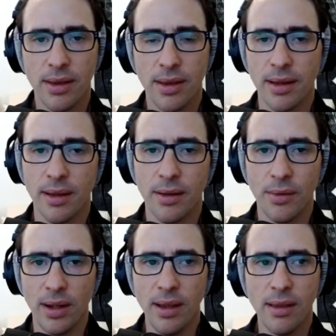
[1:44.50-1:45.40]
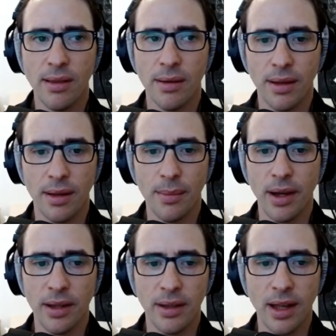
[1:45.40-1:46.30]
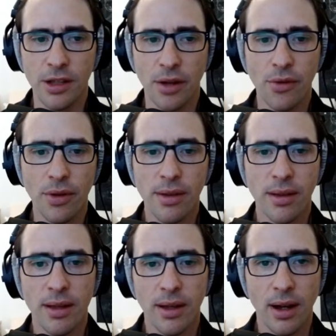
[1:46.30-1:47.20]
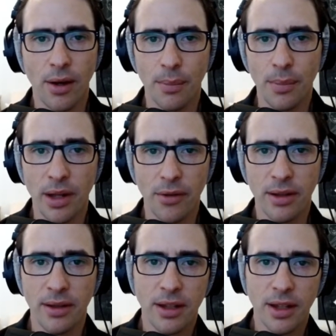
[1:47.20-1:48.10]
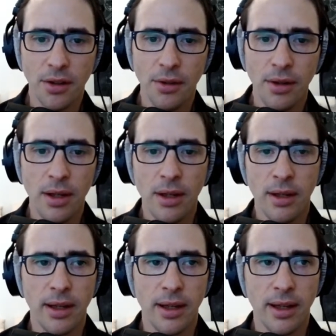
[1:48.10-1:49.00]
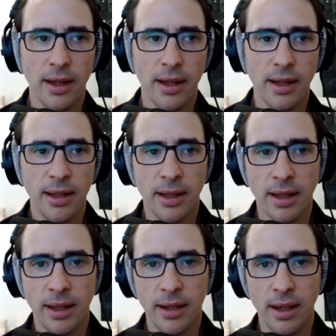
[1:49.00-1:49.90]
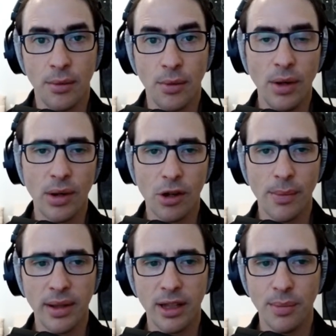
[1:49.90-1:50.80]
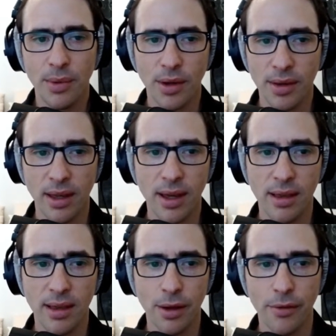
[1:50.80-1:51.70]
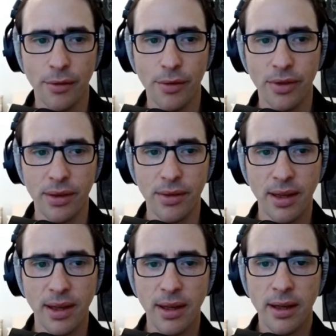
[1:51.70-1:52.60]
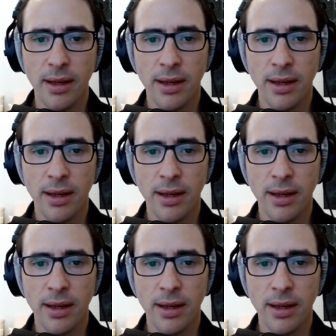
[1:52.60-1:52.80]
release by Dan Jeffries, our benevolent dictator. And I really recommend it because he has a lot of good things to say.